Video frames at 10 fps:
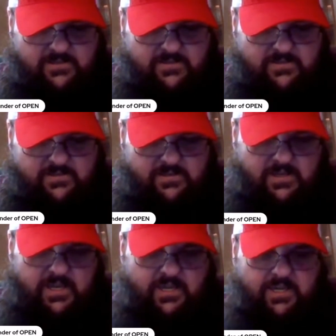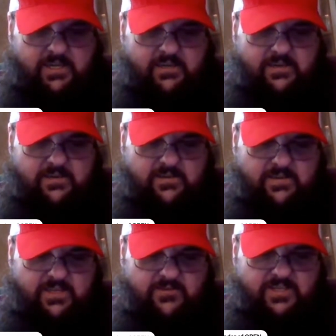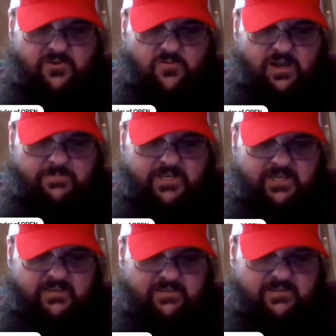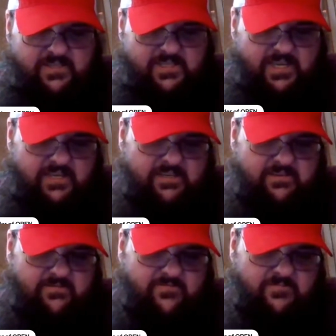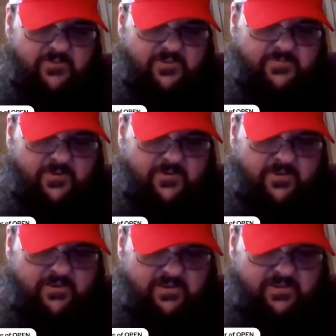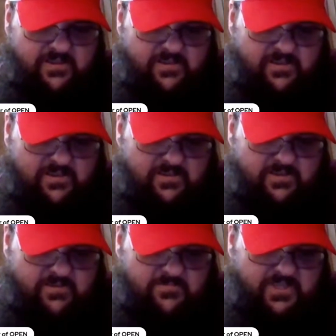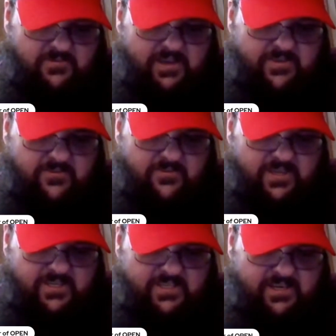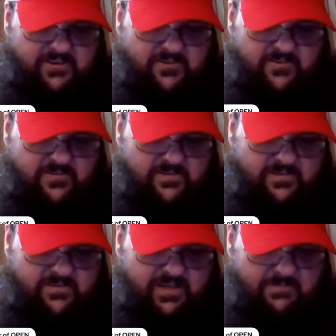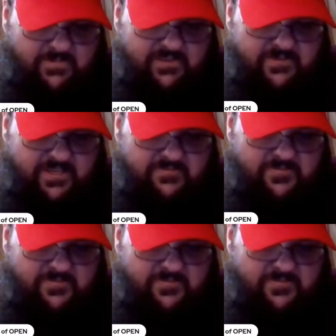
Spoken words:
think it was a crappie set for the most part. But then we have other things in here. Like I believe this was part of a crappie set, this little